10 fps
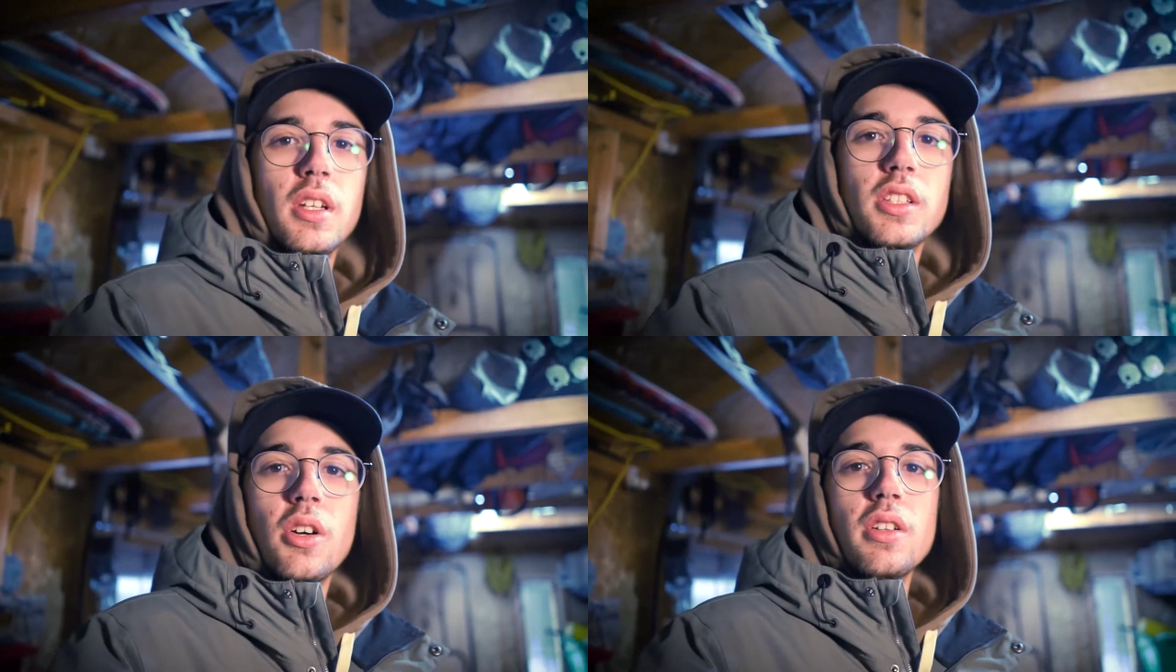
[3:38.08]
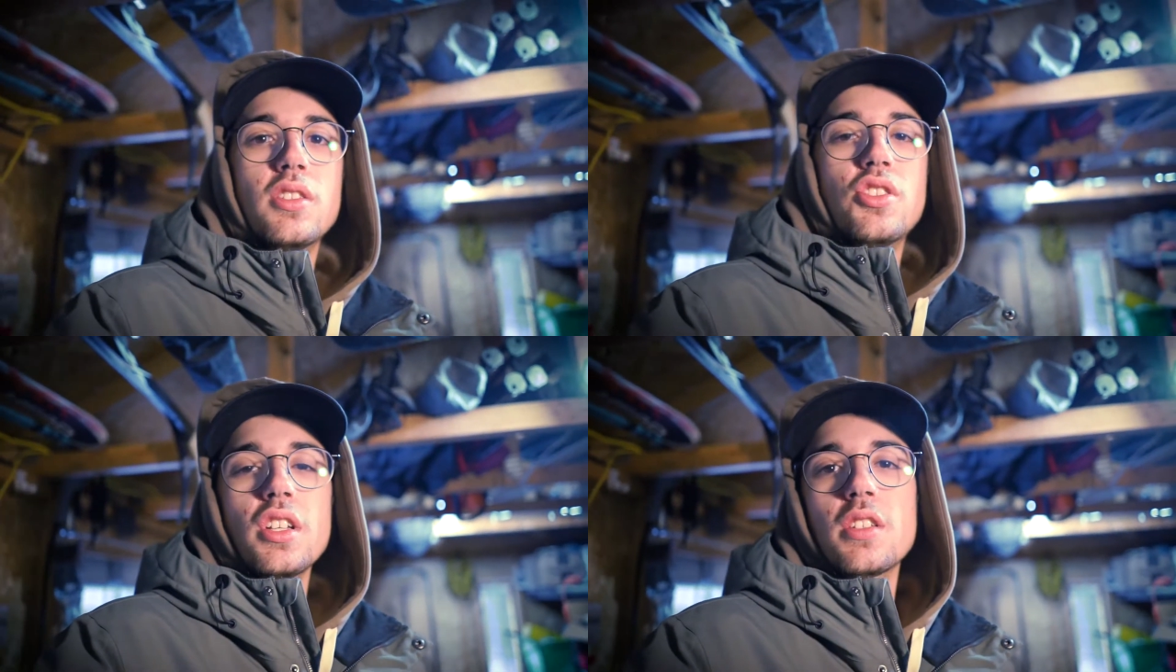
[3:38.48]
So it's
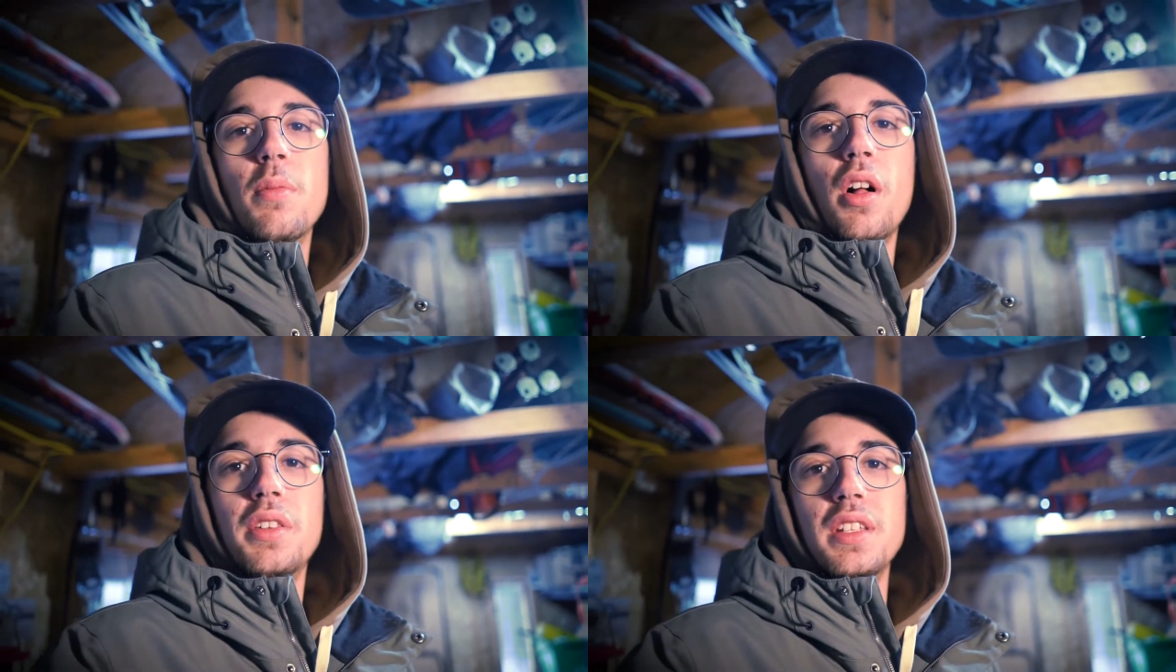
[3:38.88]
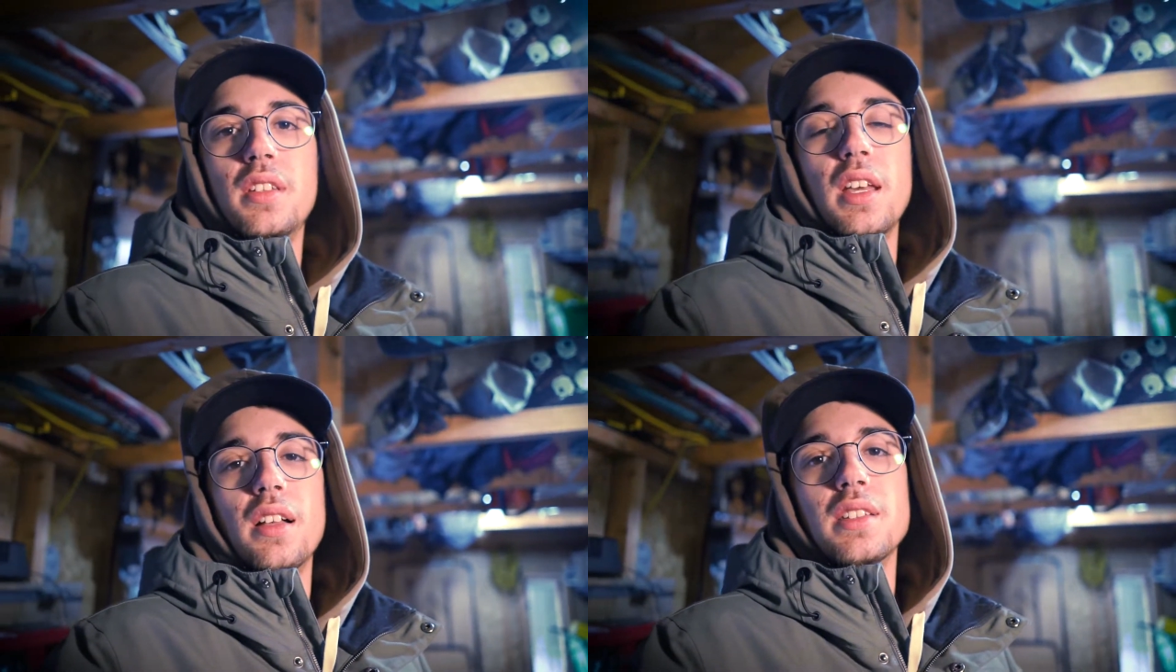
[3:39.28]
just small
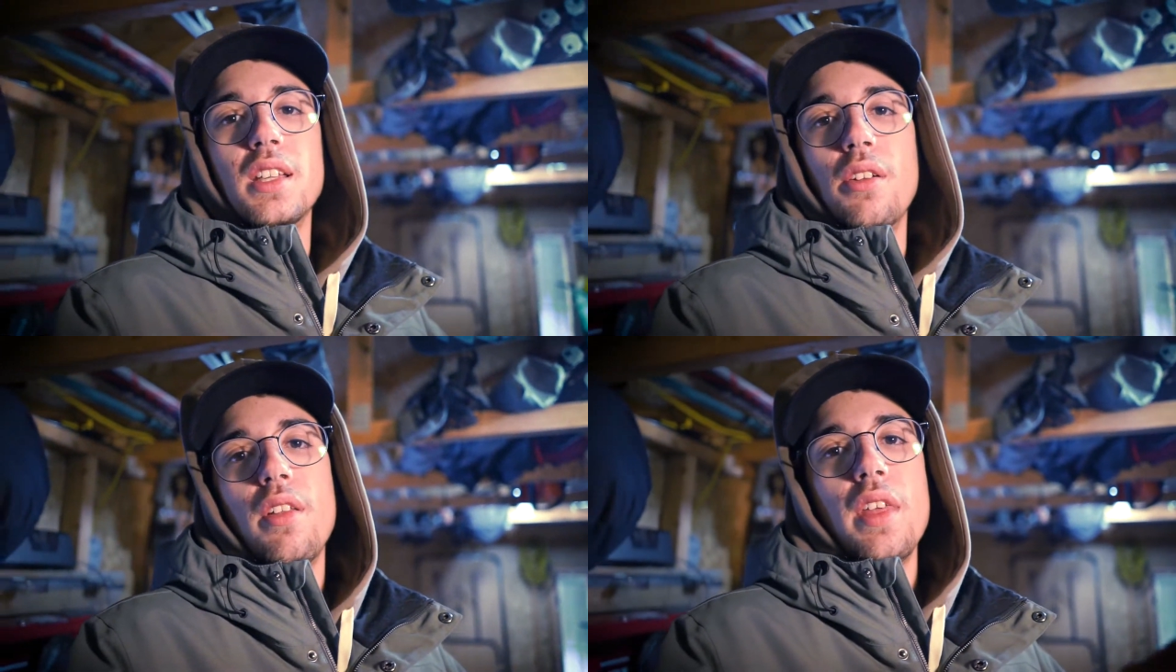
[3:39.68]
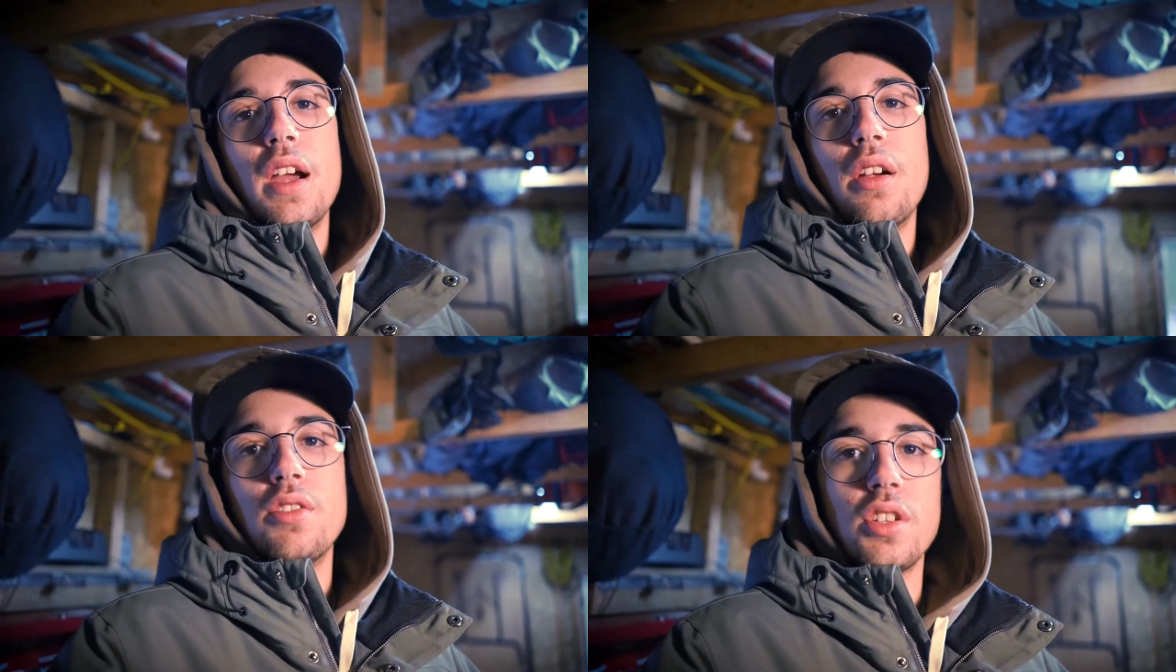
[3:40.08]
details here and
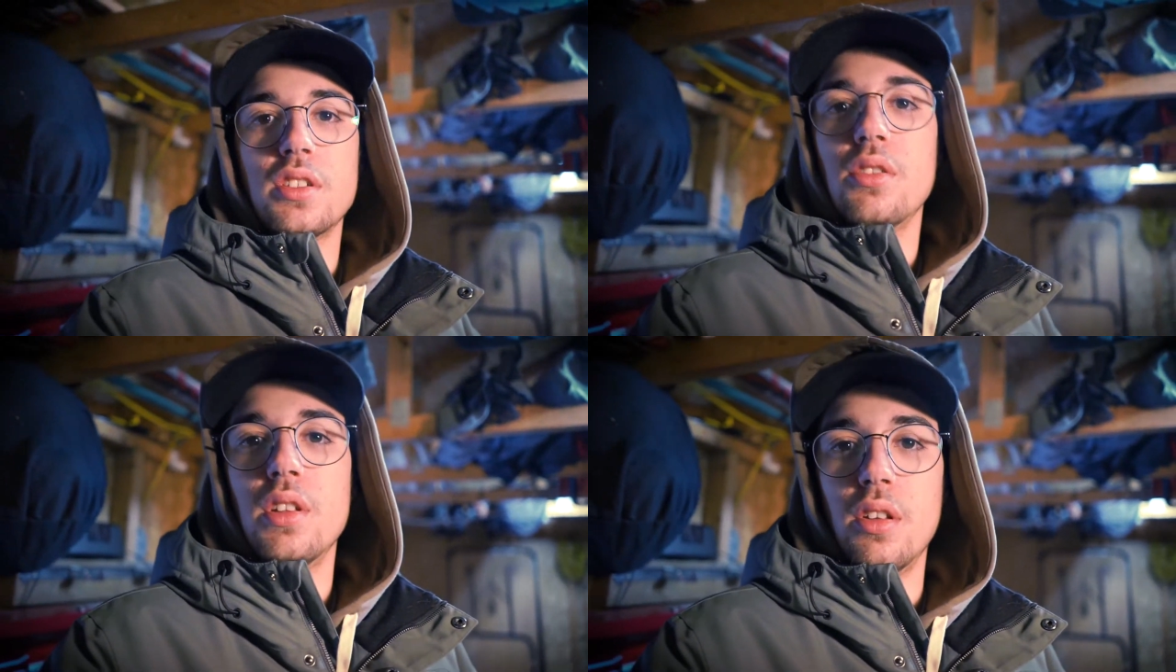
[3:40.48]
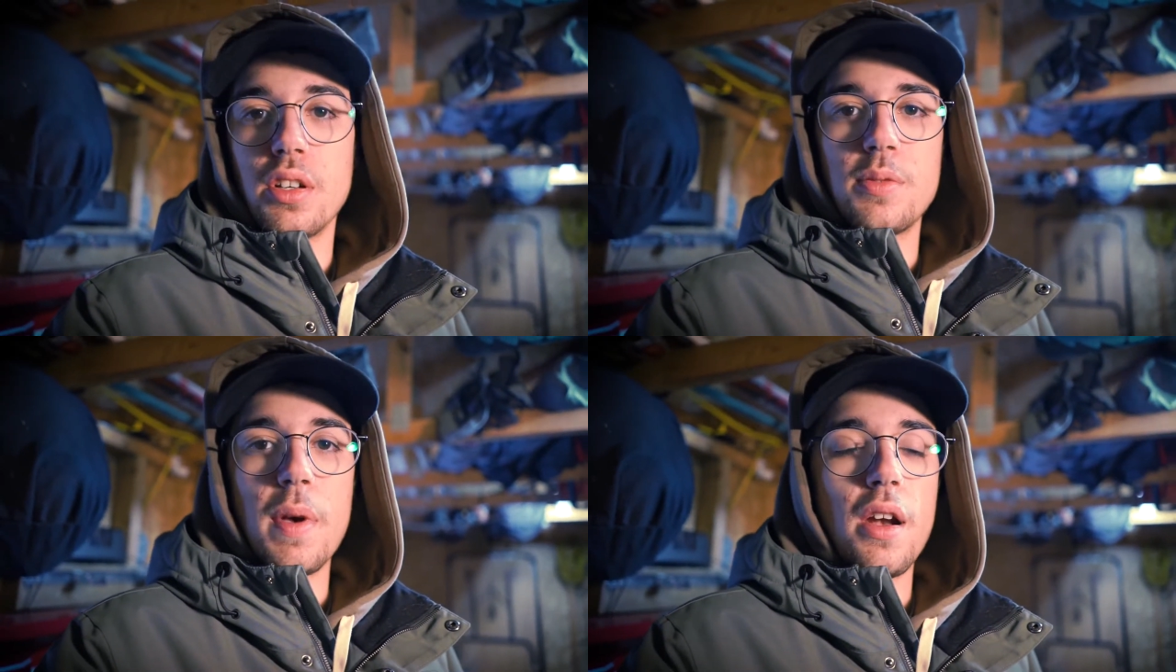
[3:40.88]
there just so it
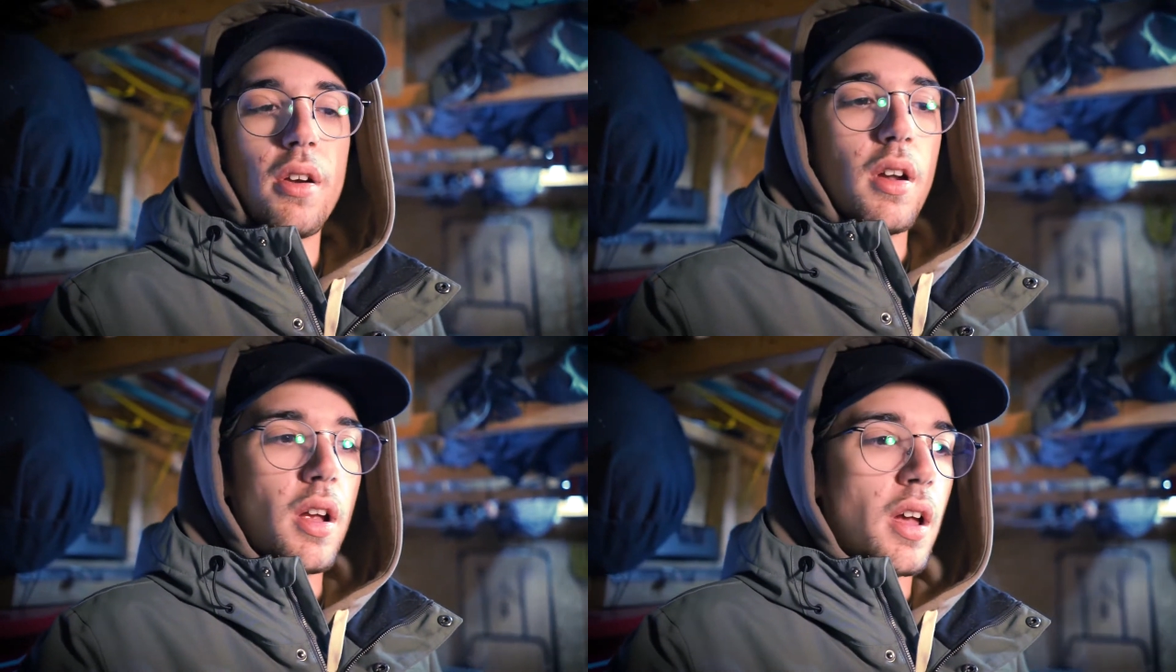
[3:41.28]
looks better.